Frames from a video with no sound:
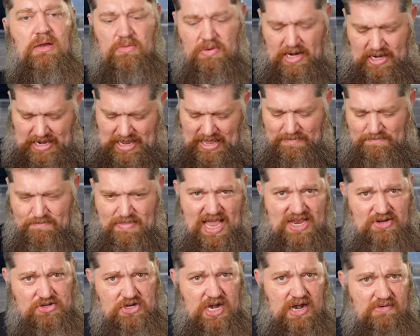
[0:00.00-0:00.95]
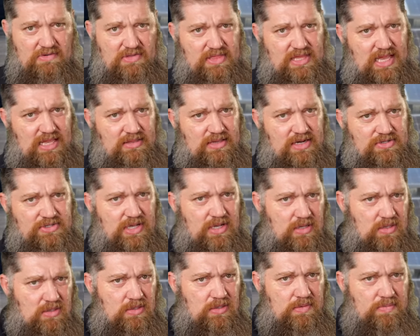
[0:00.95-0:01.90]
right? I measured everything, there's
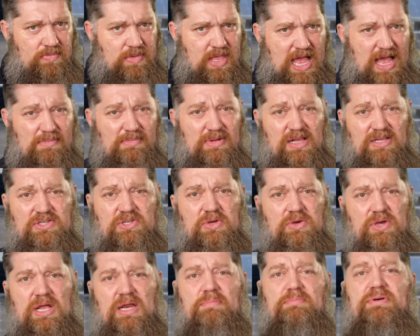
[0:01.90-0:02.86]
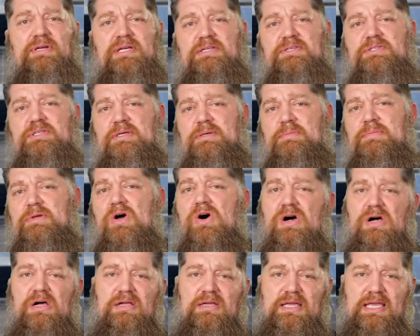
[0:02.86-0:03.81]
a hole. I'm also gonna put some
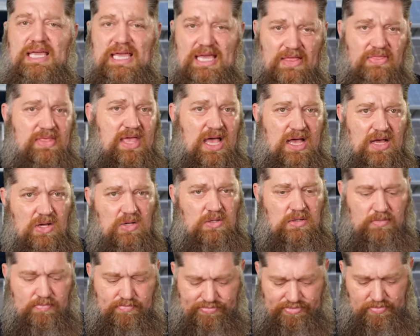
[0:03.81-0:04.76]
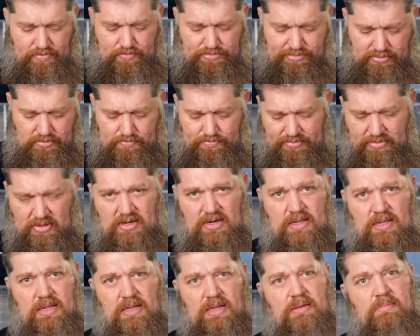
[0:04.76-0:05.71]
caulk in that hole
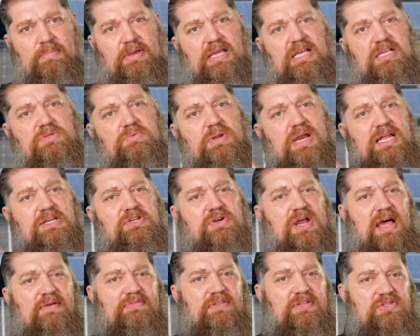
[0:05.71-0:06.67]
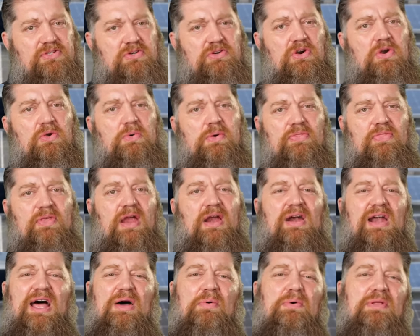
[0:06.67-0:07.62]
because when I drive the screw in
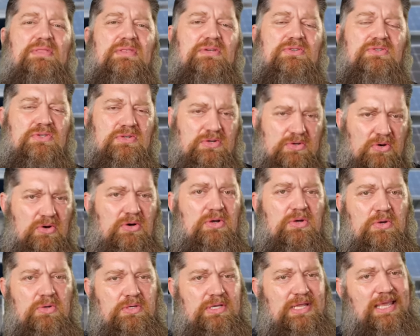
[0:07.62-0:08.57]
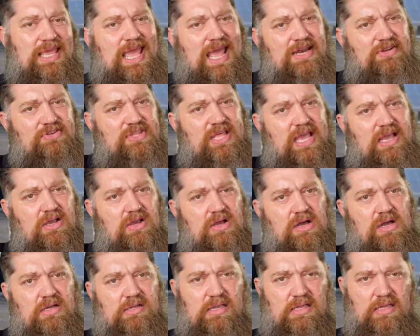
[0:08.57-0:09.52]
there, I want the screw to catch that
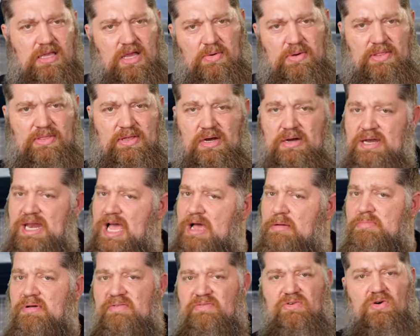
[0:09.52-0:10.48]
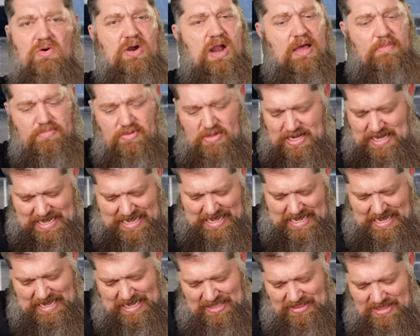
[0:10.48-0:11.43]
caulk and go in there. Now, before I put
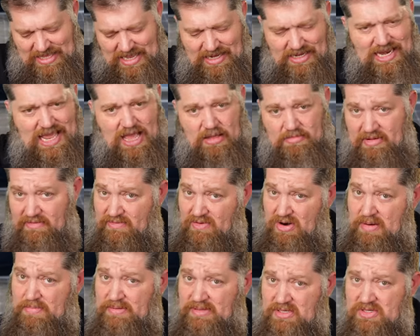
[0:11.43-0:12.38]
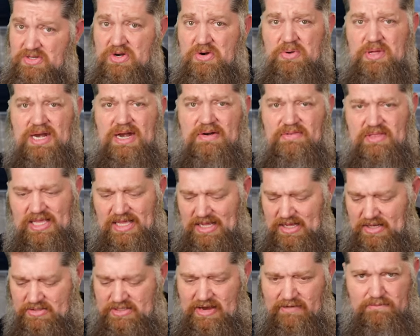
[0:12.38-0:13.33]
anything down, before I put the screw and
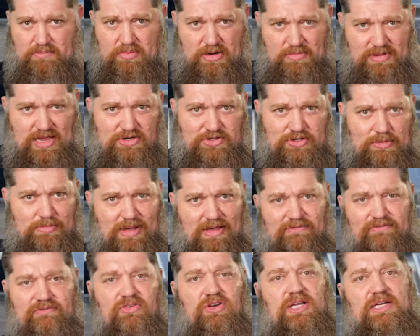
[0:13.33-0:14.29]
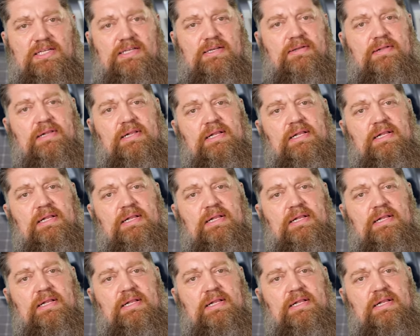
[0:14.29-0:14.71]
everything else, I've pre-measured my foot.